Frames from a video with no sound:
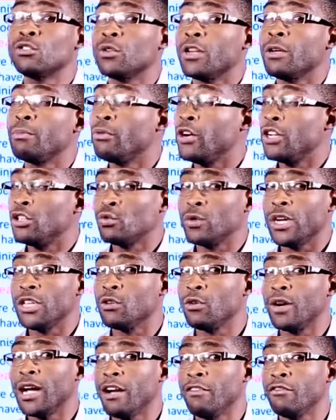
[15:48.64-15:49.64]
to the point where
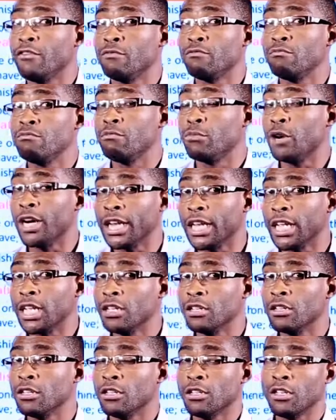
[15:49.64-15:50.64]
you have
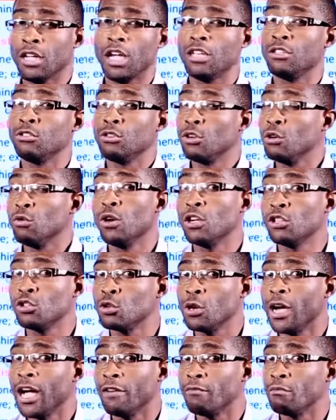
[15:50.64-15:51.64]
money and you don't want
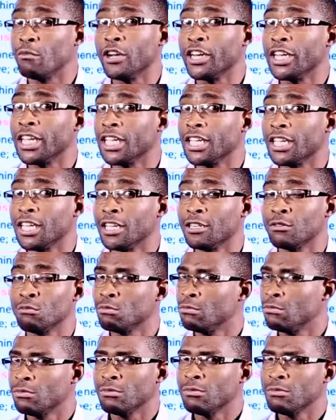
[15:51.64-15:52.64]
to have money again.
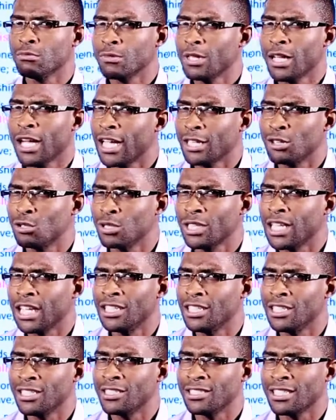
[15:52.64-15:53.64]
I
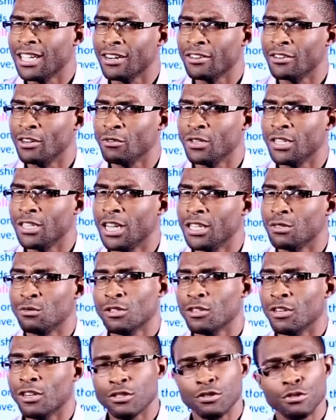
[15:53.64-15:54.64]
totally disagree with that,
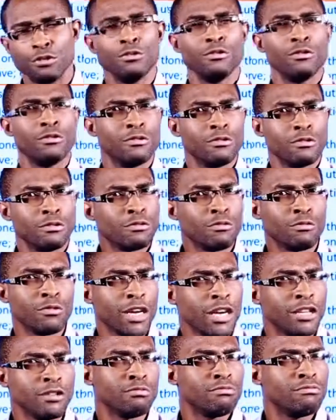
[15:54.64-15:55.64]
because
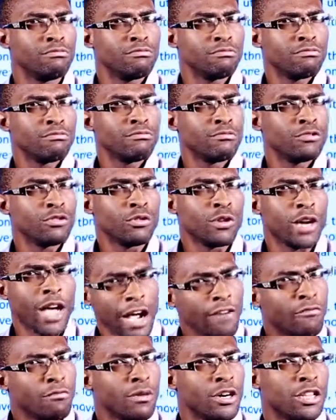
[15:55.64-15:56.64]
when you
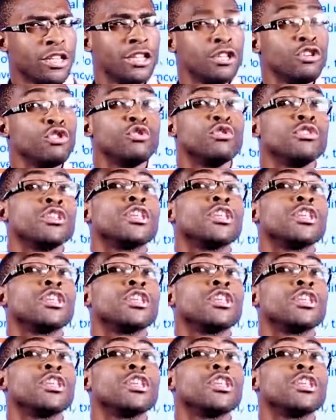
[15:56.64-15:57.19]
have money, you